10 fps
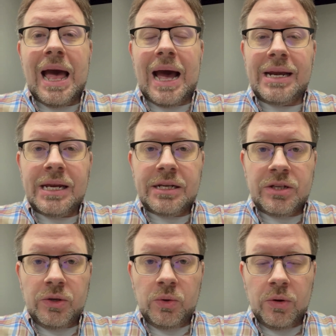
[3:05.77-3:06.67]
I need
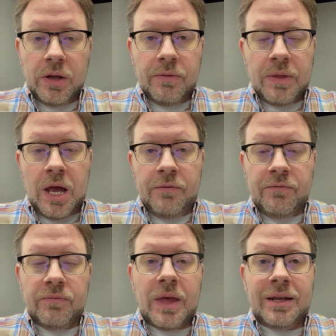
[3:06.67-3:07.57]
to
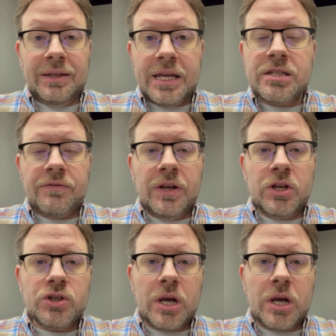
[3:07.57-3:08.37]
at least finish